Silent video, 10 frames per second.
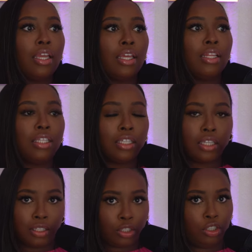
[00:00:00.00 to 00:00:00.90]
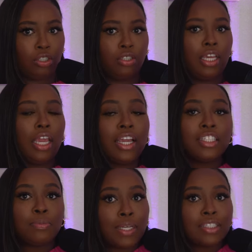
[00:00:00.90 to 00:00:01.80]
Did the kids
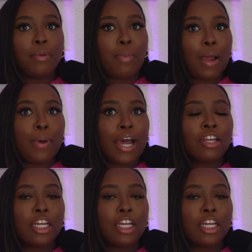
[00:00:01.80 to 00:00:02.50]
mess up my body